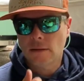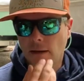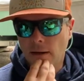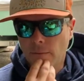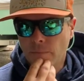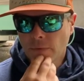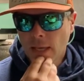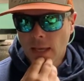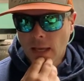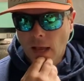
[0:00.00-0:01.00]
A
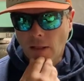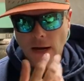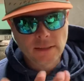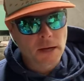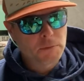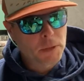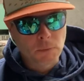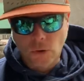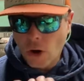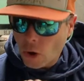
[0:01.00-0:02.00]
lot of times
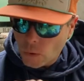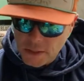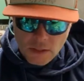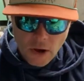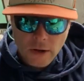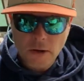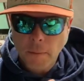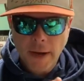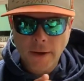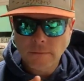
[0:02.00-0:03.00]
people are always talking
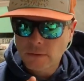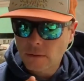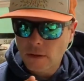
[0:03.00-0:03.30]
about